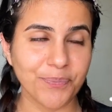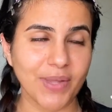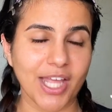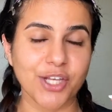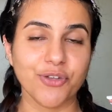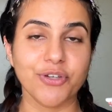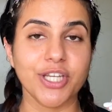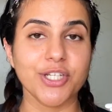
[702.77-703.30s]

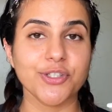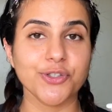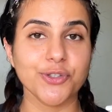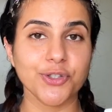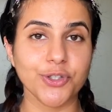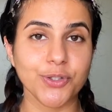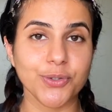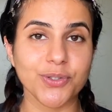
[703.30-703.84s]
and you need to
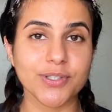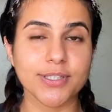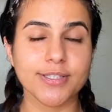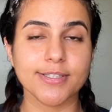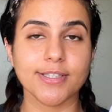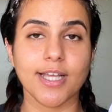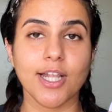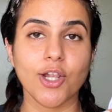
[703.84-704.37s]

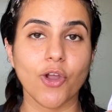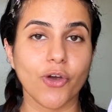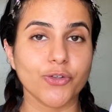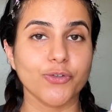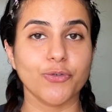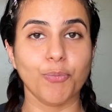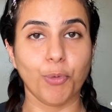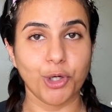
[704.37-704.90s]
use a lot
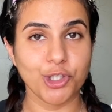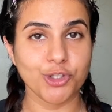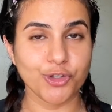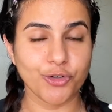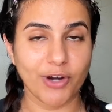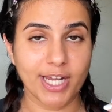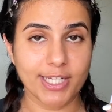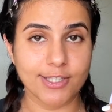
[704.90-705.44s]
of
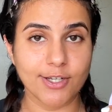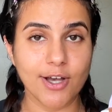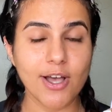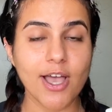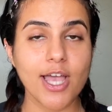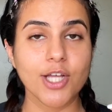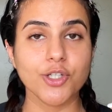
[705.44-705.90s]
moisturizer